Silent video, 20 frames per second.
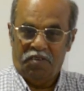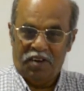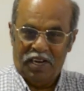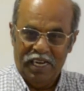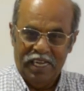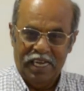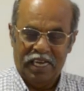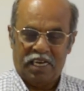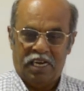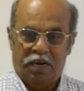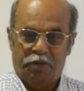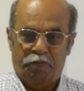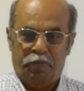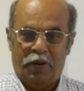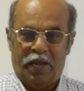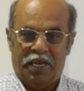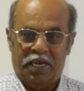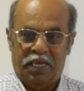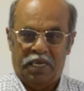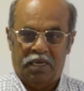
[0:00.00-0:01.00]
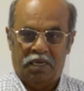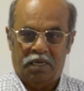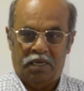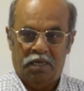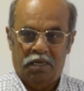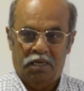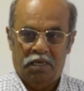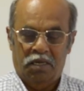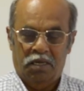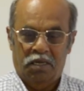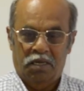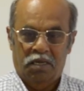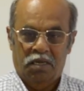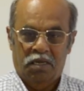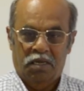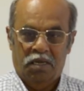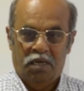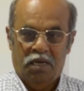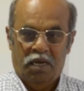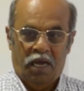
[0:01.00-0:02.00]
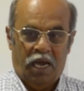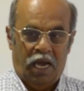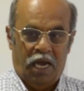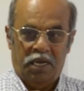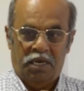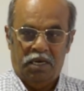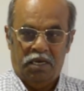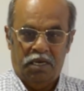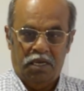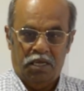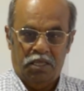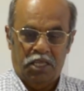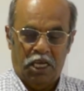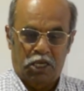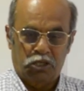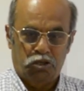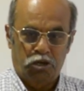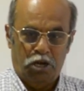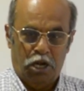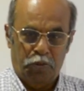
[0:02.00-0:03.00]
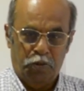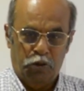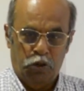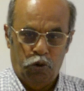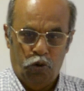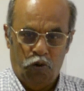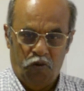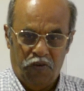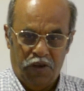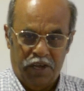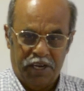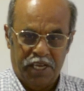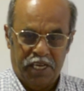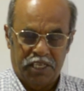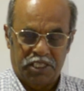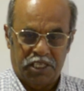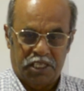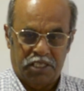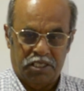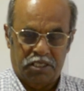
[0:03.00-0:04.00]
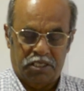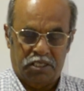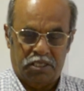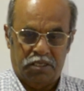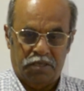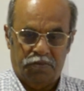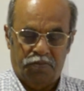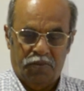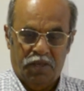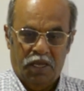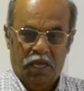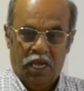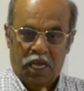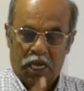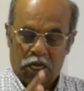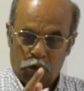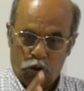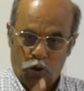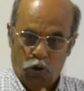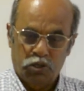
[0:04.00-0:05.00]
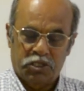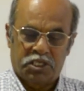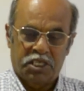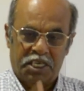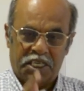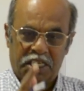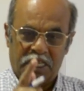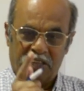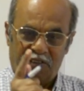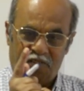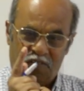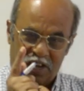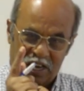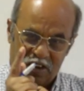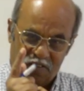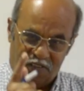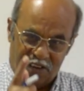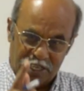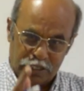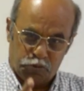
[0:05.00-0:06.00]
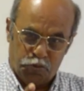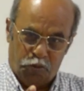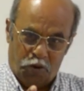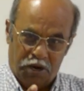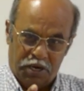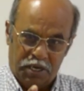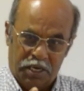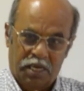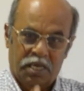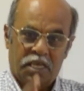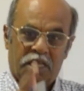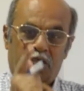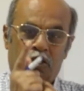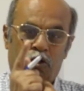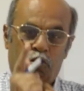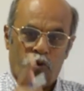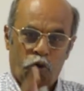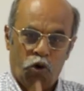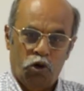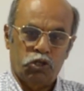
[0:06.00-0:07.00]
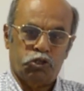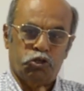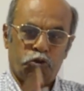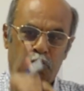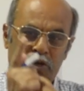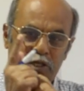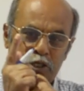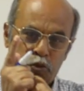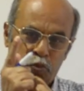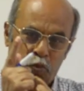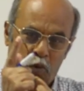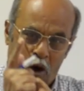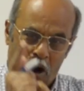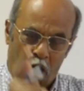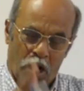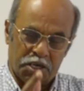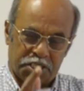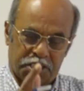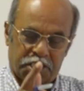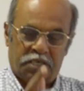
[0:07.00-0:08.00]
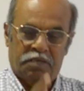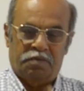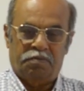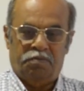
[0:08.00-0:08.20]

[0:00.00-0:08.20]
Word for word: Clear-cut planning. And there should not be no variations. In goal setting, the very first point, the goal should be smart.